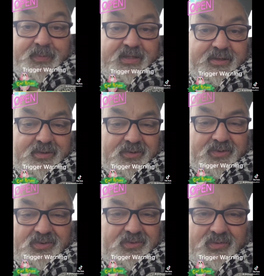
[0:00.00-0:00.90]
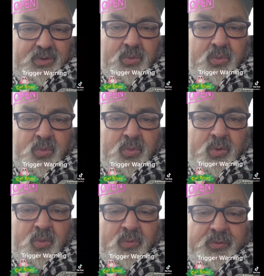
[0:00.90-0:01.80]
you know,
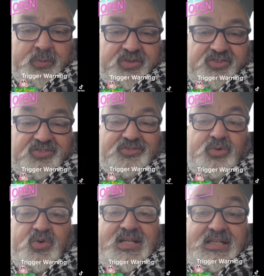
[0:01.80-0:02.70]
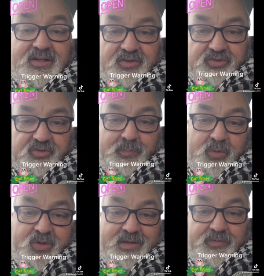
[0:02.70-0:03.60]
all the restraints
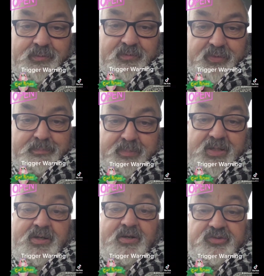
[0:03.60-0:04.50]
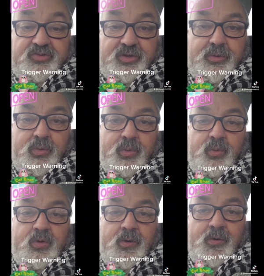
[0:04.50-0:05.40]
and whatever of the past are
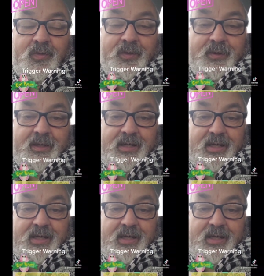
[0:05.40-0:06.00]
all gone,